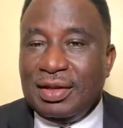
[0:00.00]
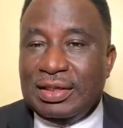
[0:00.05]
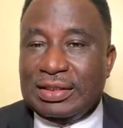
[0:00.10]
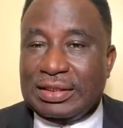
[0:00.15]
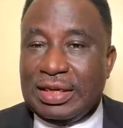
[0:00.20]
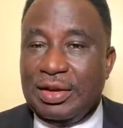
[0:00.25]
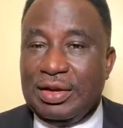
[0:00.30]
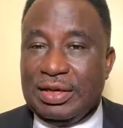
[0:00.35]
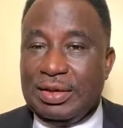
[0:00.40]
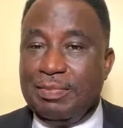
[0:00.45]
He
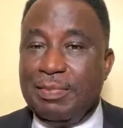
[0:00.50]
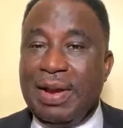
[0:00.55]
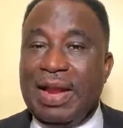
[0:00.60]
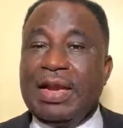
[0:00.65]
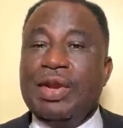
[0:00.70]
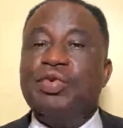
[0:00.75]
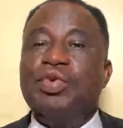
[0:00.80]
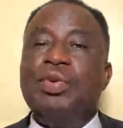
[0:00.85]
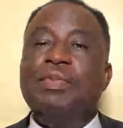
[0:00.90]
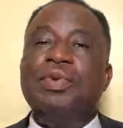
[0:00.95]
said,
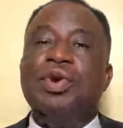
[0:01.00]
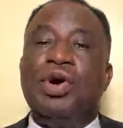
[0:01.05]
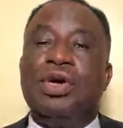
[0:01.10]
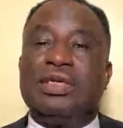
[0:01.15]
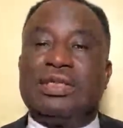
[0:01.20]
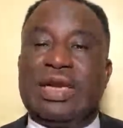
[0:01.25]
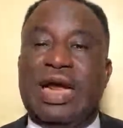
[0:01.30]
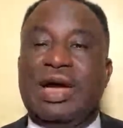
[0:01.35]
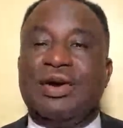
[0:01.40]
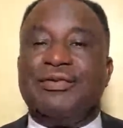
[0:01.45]
many will be
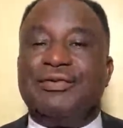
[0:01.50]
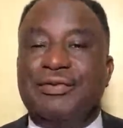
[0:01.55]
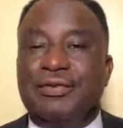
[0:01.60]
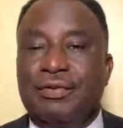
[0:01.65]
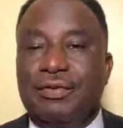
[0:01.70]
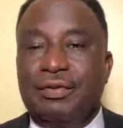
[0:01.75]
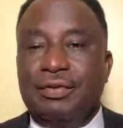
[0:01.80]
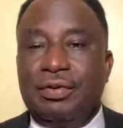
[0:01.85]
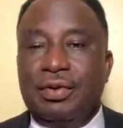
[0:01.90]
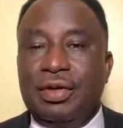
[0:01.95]

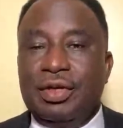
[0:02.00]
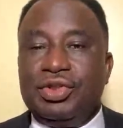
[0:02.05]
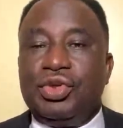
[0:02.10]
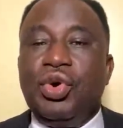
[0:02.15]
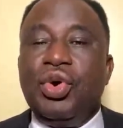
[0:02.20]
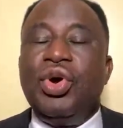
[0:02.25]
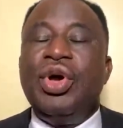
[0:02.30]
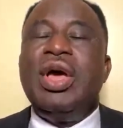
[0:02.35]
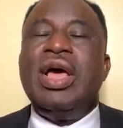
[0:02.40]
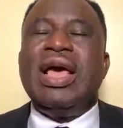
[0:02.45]
unthankful.
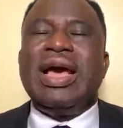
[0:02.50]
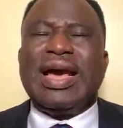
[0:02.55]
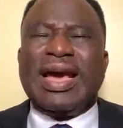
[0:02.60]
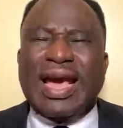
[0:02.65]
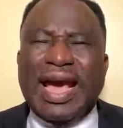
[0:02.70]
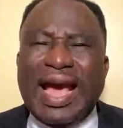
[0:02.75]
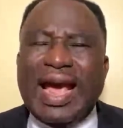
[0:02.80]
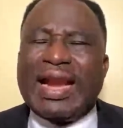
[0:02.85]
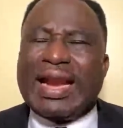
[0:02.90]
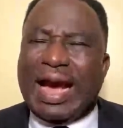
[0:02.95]
So
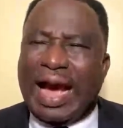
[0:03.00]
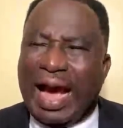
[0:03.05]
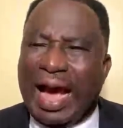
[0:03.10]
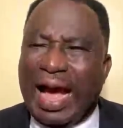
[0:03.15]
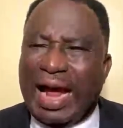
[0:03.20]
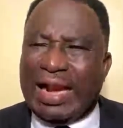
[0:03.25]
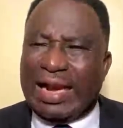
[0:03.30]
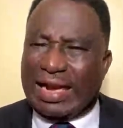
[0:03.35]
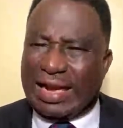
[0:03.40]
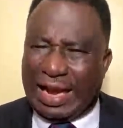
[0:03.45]
Cain
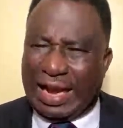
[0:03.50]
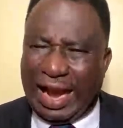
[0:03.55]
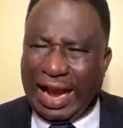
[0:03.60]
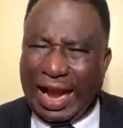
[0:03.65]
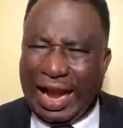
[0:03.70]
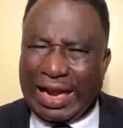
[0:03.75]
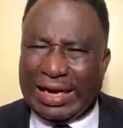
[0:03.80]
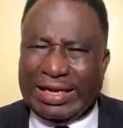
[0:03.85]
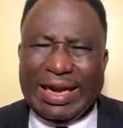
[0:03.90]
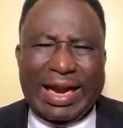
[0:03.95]
had a
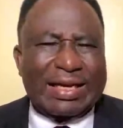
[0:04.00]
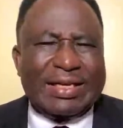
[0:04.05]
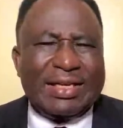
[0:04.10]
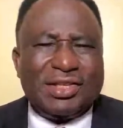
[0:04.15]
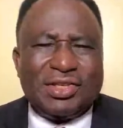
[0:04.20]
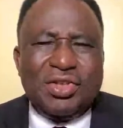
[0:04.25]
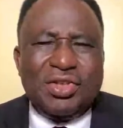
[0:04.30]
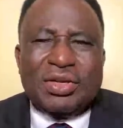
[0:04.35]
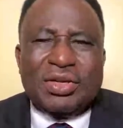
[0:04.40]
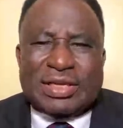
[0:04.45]
heart that
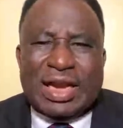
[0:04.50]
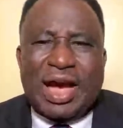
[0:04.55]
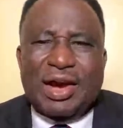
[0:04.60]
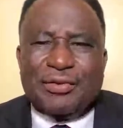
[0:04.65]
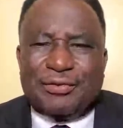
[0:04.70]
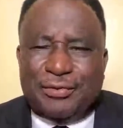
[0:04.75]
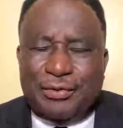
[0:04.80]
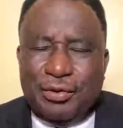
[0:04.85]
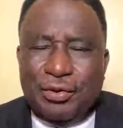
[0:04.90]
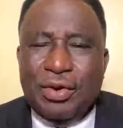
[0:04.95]
is not
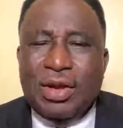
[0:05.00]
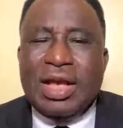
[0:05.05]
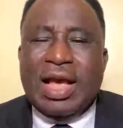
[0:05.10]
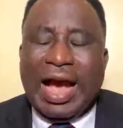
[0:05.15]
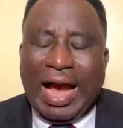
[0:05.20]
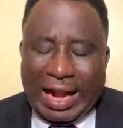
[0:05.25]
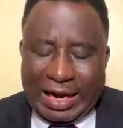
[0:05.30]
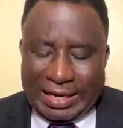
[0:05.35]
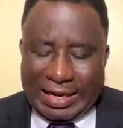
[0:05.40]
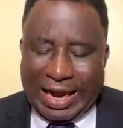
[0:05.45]
thankful.
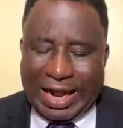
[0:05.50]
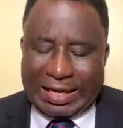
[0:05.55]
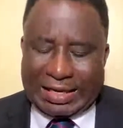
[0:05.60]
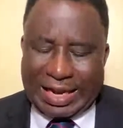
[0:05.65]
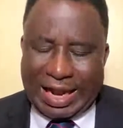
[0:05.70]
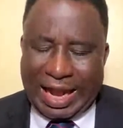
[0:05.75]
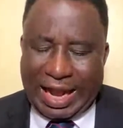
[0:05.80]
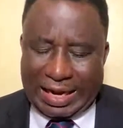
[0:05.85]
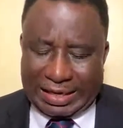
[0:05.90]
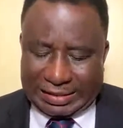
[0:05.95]
And
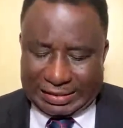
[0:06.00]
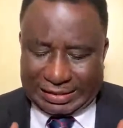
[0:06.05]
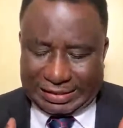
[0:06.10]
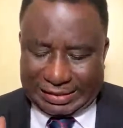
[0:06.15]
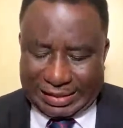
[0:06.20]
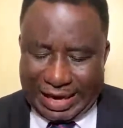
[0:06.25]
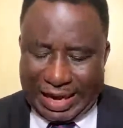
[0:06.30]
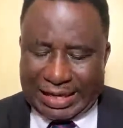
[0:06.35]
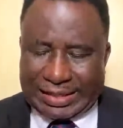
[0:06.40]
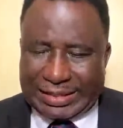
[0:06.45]
that heart
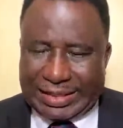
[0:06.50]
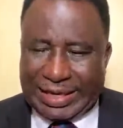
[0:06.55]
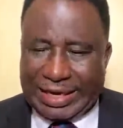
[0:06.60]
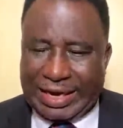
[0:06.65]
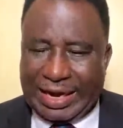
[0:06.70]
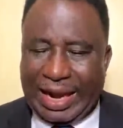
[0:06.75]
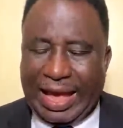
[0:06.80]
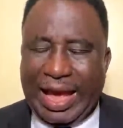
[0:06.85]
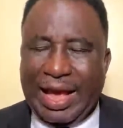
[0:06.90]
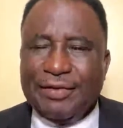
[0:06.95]
starts
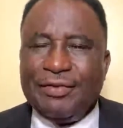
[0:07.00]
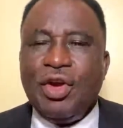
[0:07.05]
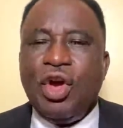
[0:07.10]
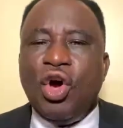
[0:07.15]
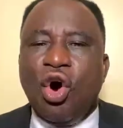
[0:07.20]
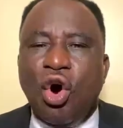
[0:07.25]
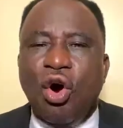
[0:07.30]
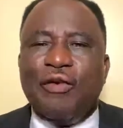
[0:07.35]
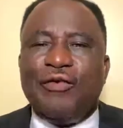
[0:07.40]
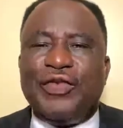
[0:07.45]
a life
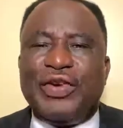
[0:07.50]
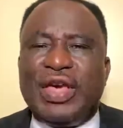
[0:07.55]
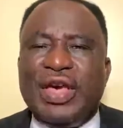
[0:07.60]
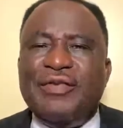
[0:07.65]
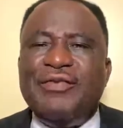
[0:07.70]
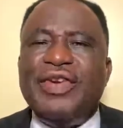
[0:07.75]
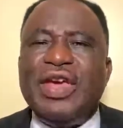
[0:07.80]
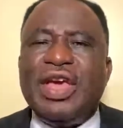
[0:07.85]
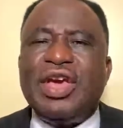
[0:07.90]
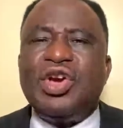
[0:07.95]
of
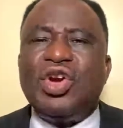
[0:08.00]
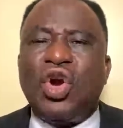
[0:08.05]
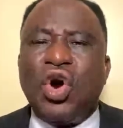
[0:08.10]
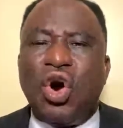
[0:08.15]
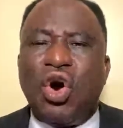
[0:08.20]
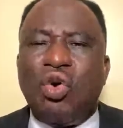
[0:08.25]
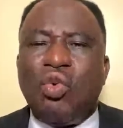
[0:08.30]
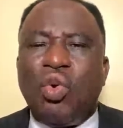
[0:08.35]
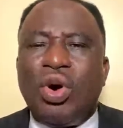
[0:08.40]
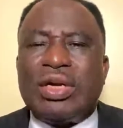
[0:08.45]
giving
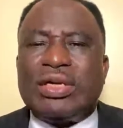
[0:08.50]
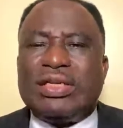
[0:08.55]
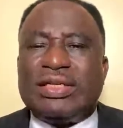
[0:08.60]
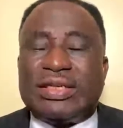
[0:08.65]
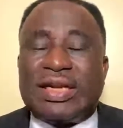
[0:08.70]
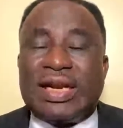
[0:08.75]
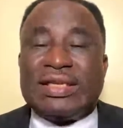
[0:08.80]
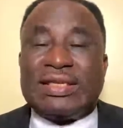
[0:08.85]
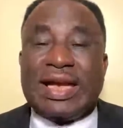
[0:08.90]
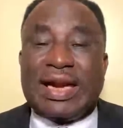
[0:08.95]
God what
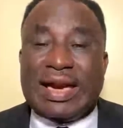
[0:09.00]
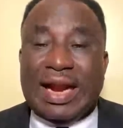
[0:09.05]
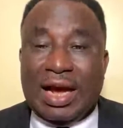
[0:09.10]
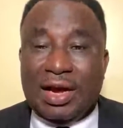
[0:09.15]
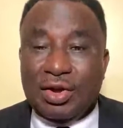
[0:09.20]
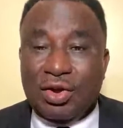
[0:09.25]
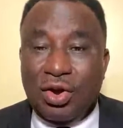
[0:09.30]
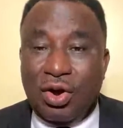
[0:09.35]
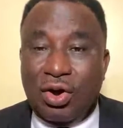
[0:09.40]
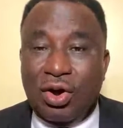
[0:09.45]
is lesser
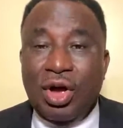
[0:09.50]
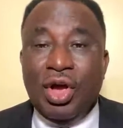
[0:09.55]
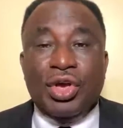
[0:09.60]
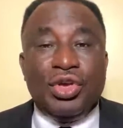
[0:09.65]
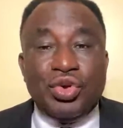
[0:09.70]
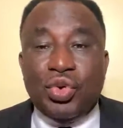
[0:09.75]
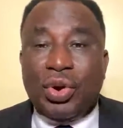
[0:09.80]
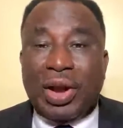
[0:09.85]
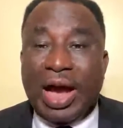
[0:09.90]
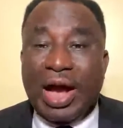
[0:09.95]
than God.
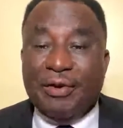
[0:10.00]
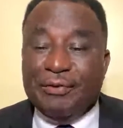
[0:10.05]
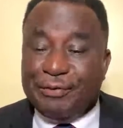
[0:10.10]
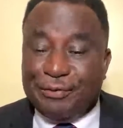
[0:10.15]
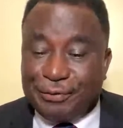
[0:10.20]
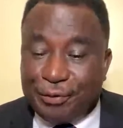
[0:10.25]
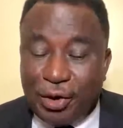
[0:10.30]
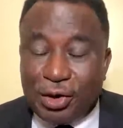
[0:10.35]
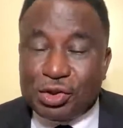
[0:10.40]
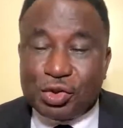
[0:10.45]
You can't
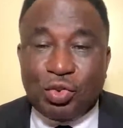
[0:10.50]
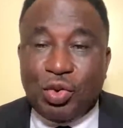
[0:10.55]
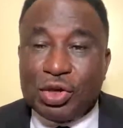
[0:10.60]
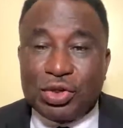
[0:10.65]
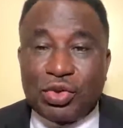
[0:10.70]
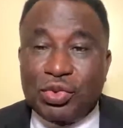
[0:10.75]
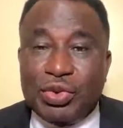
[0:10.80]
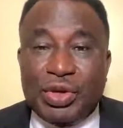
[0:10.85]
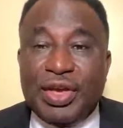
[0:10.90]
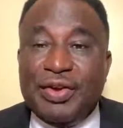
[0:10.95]
force
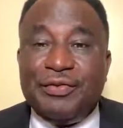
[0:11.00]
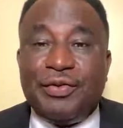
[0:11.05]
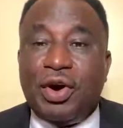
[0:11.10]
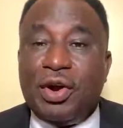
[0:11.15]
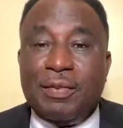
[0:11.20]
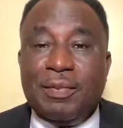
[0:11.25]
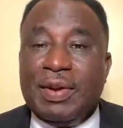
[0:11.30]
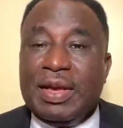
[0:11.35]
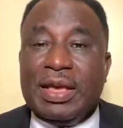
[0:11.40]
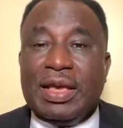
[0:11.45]
what to give
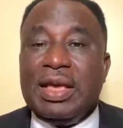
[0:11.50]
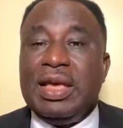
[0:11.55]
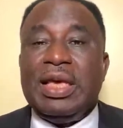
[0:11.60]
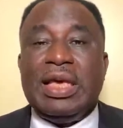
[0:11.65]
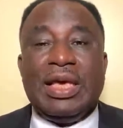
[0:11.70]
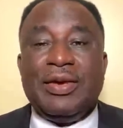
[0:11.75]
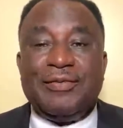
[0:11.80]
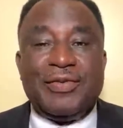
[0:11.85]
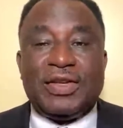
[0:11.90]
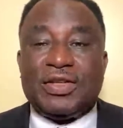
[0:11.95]
on me.
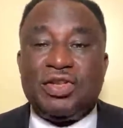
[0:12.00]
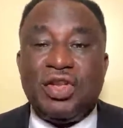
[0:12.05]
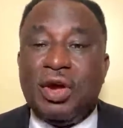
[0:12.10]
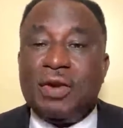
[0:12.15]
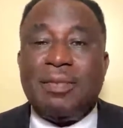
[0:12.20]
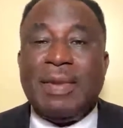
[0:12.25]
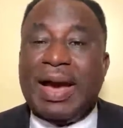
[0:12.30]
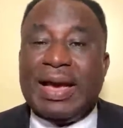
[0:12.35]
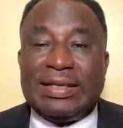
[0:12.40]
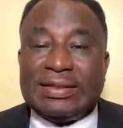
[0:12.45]
If it's
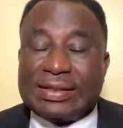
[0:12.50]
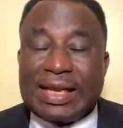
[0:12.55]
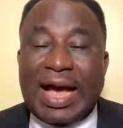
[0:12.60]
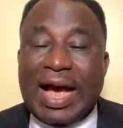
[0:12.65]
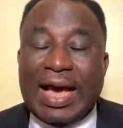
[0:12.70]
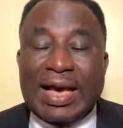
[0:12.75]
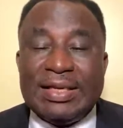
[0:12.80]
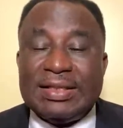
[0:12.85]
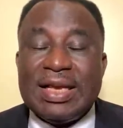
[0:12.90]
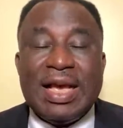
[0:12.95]
not my
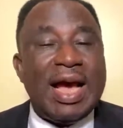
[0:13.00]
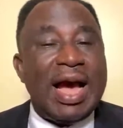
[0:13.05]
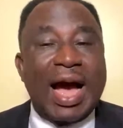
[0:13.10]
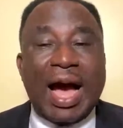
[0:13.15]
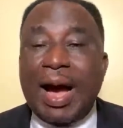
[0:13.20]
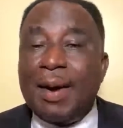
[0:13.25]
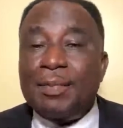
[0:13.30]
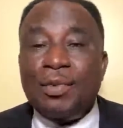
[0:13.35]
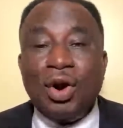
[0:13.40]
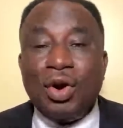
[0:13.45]
size,
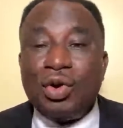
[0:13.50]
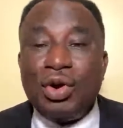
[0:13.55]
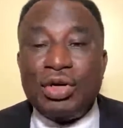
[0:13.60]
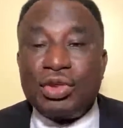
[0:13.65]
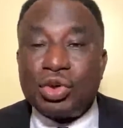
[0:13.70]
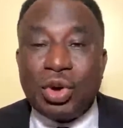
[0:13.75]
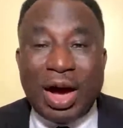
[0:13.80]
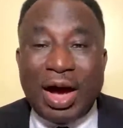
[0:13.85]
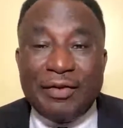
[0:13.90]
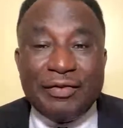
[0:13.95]
I'm not
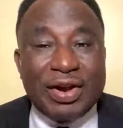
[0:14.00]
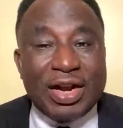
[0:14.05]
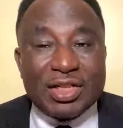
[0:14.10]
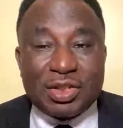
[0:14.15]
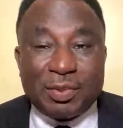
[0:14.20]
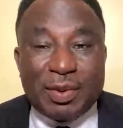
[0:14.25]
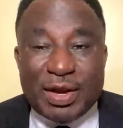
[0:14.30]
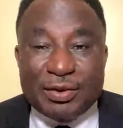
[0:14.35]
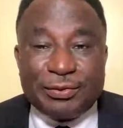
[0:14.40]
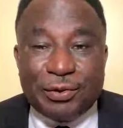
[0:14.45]
going to have
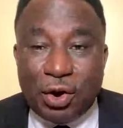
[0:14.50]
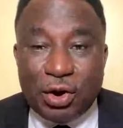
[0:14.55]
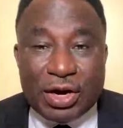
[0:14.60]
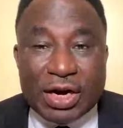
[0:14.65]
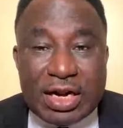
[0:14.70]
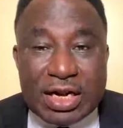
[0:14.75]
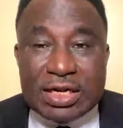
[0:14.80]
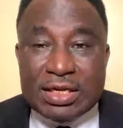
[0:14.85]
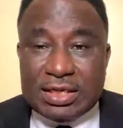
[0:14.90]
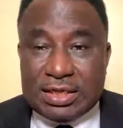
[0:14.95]
respect for
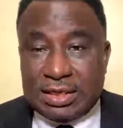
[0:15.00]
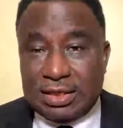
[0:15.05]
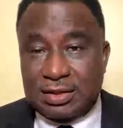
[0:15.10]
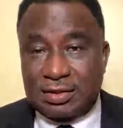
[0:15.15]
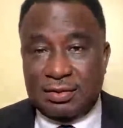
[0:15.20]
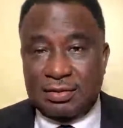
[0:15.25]
it.